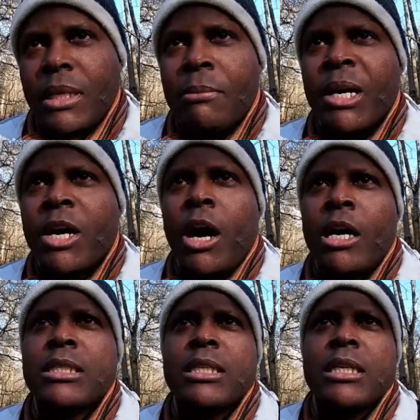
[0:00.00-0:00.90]

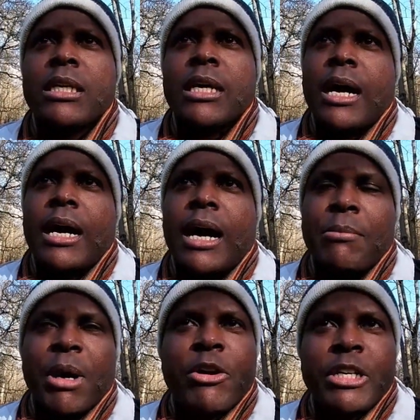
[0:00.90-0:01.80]
because
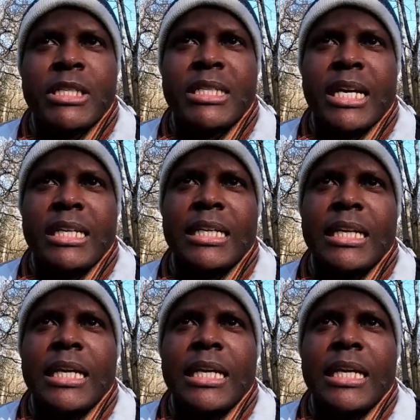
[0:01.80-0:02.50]
I'm a Christian,